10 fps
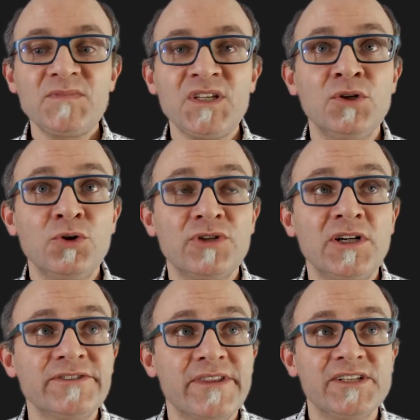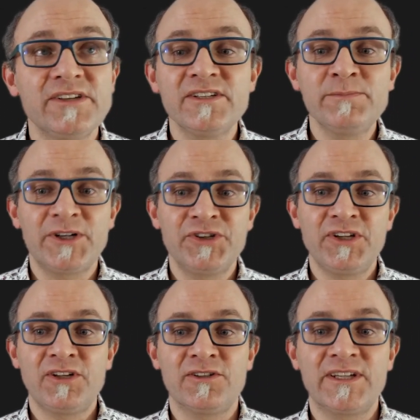Note also that in this
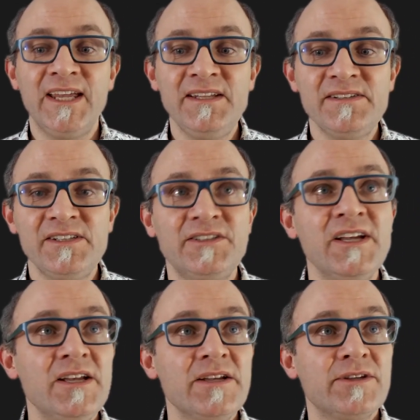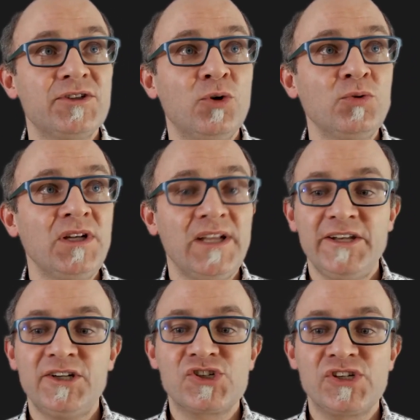particular case here, the total
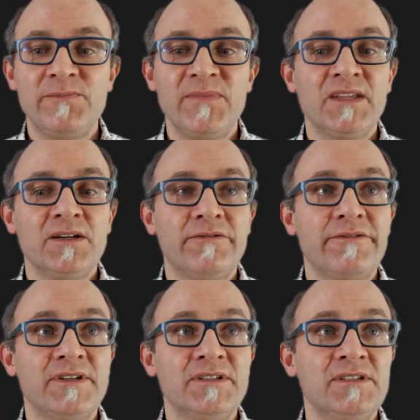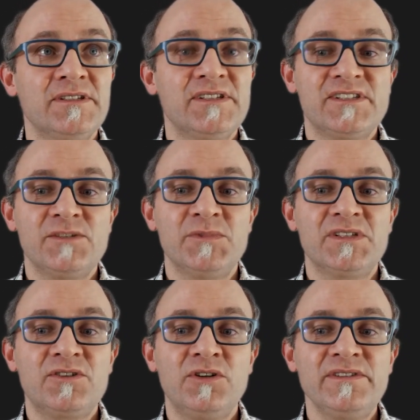energy of the system is
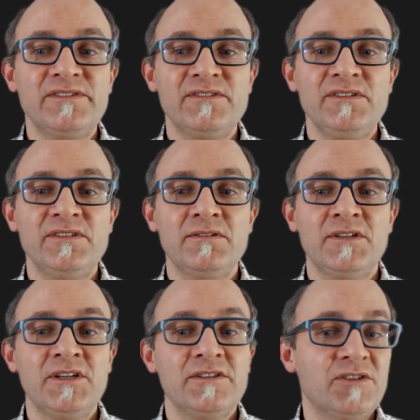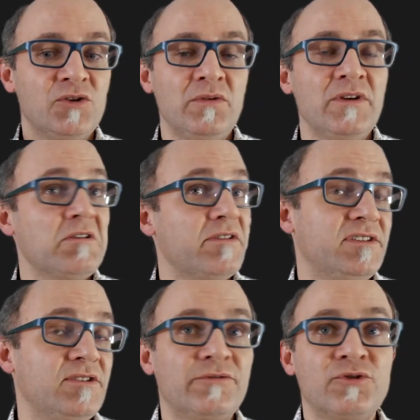constant. So this
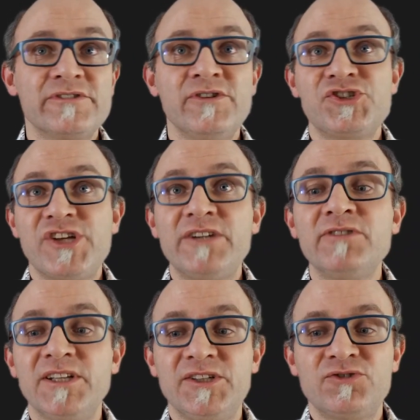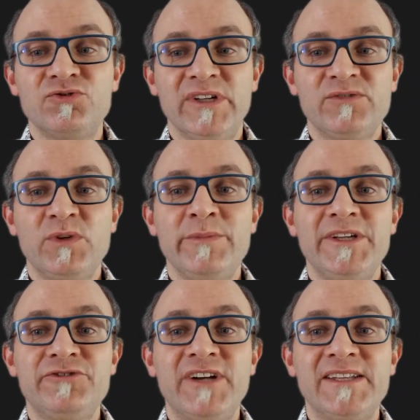is, of course, not generally true, as we may
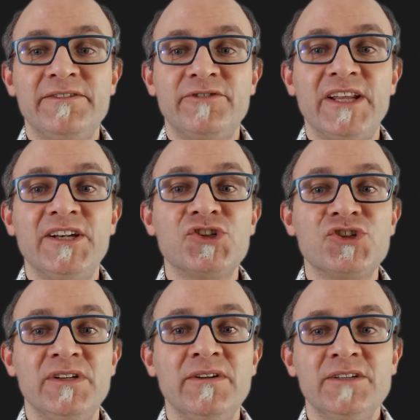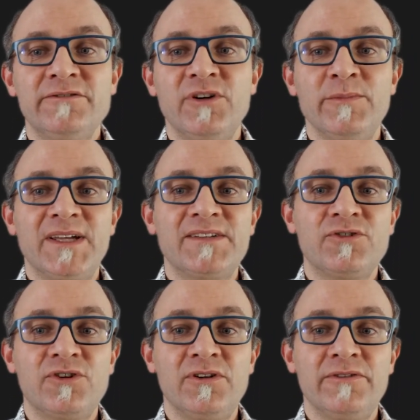transfer energy from
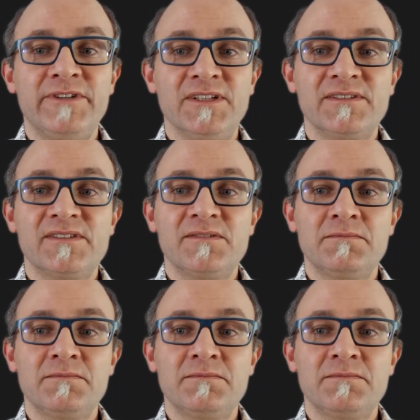external fields.